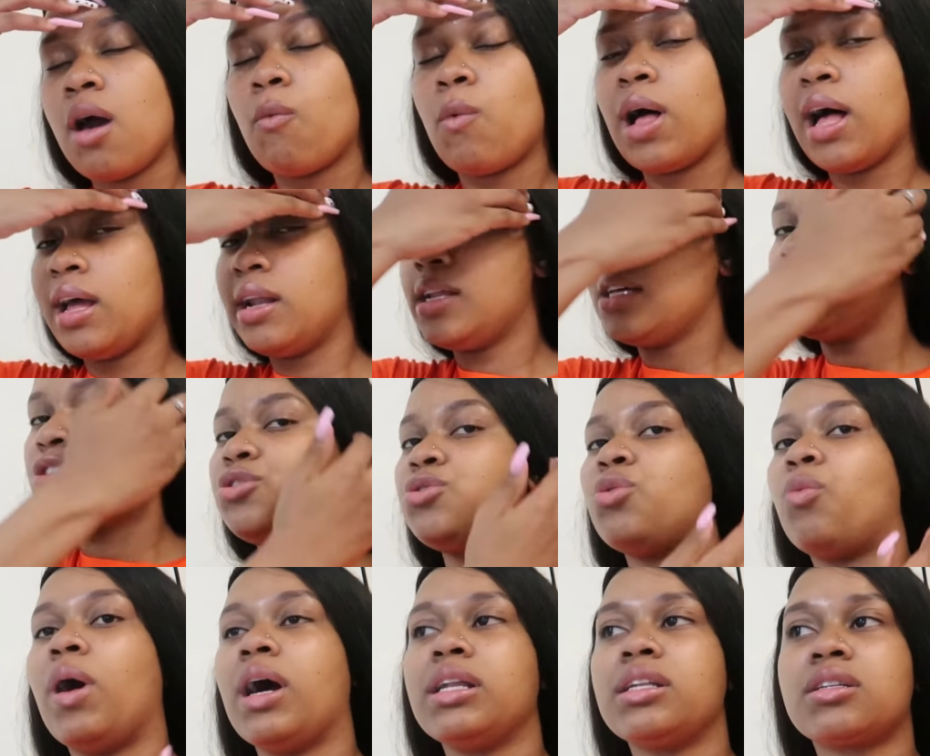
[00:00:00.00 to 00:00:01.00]
well, unless
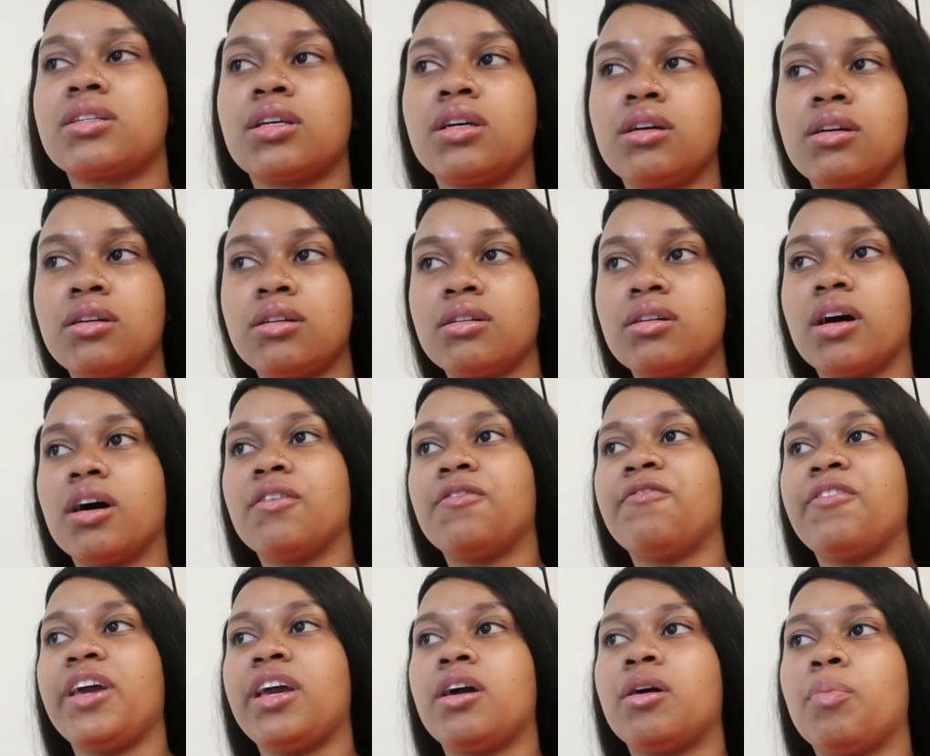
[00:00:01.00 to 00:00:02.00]
you want a
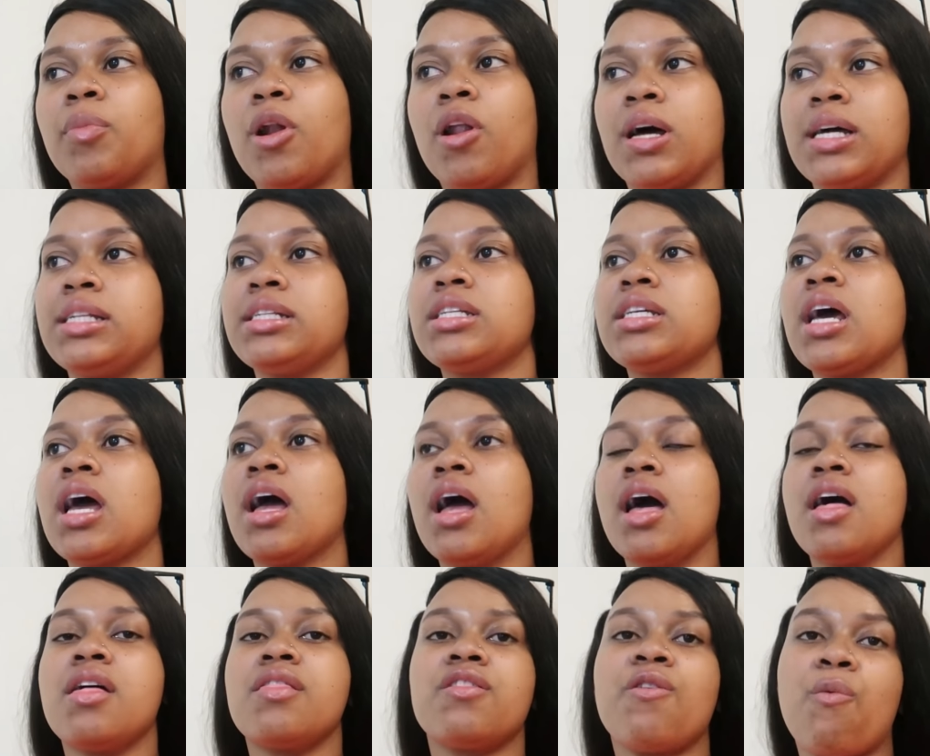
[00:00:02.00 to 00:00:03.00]
fake plant
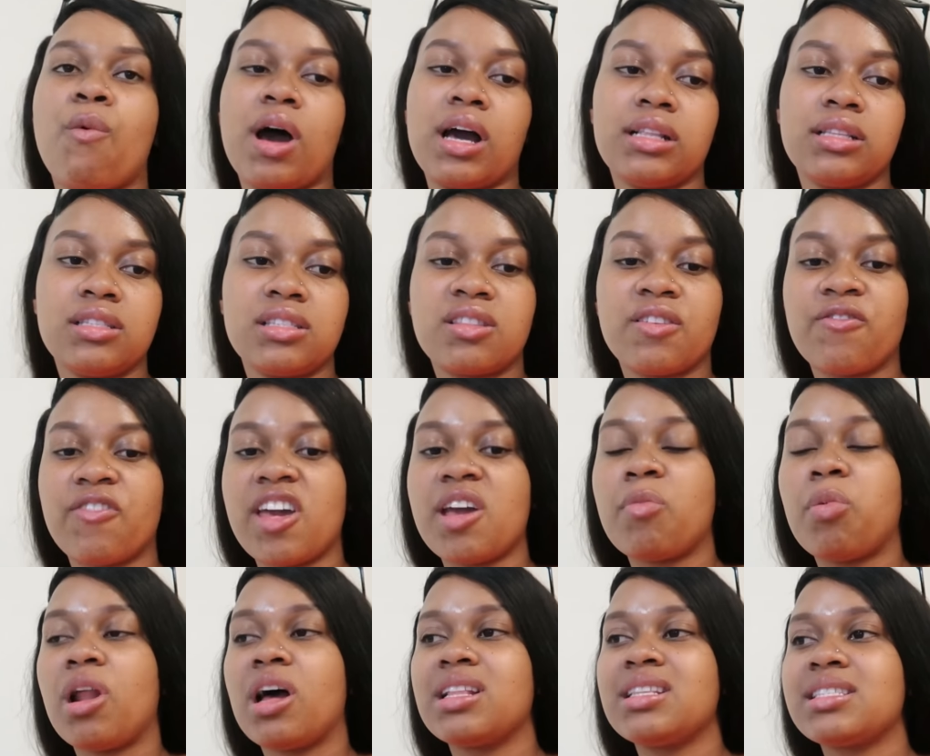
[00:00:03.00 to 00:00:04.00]
the ones the
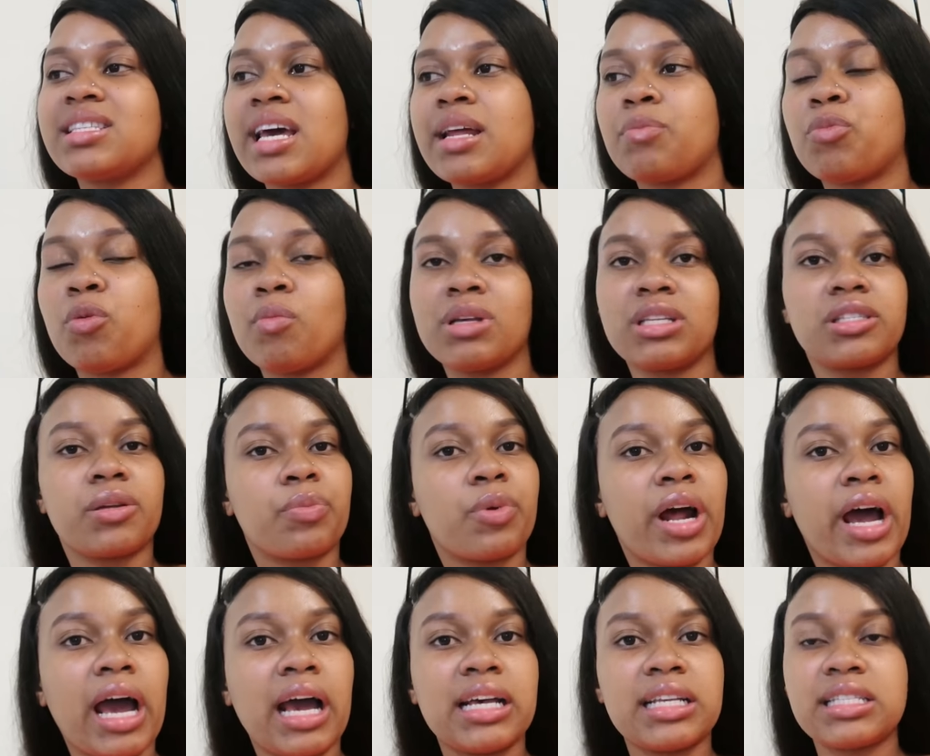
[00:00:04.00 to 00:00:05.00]
fake plants at Boomer's
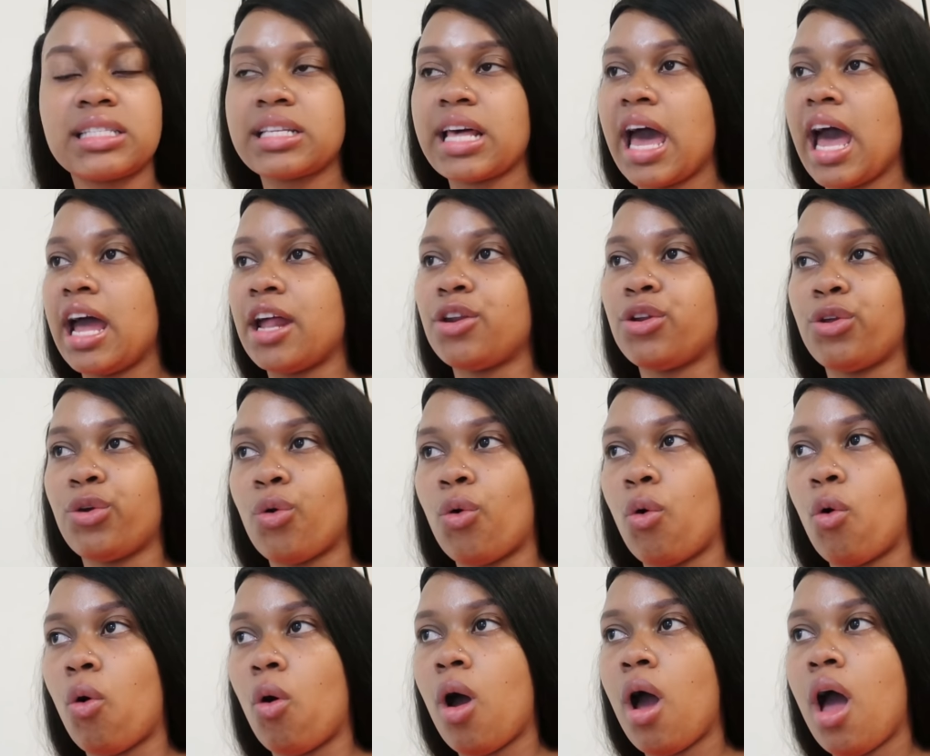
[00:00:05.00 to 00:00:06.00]
price and
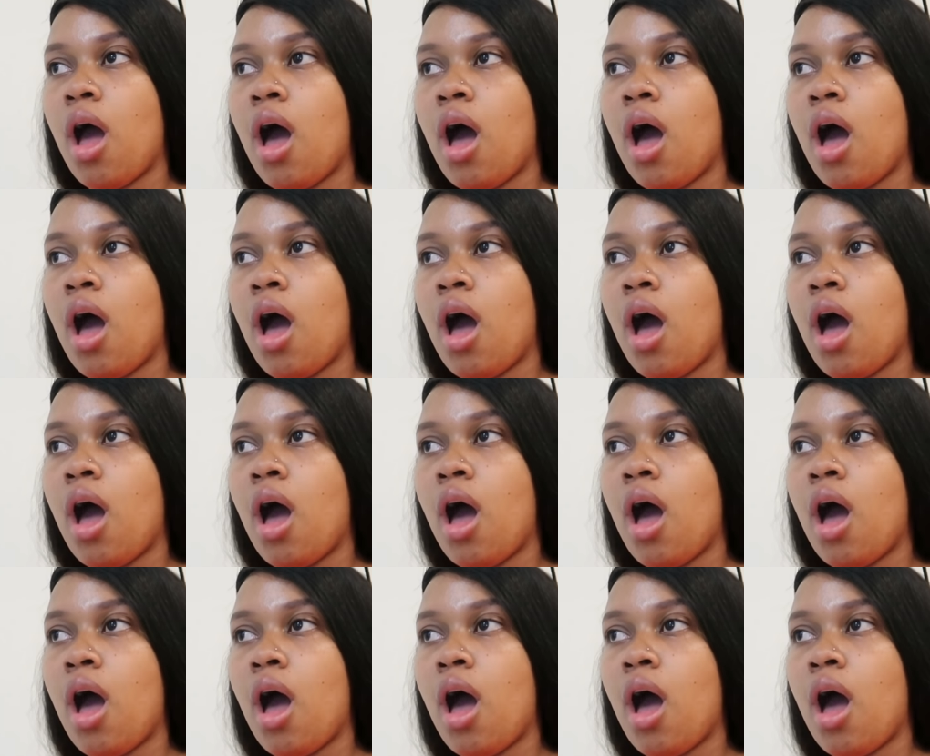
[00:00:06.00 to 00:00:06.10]
your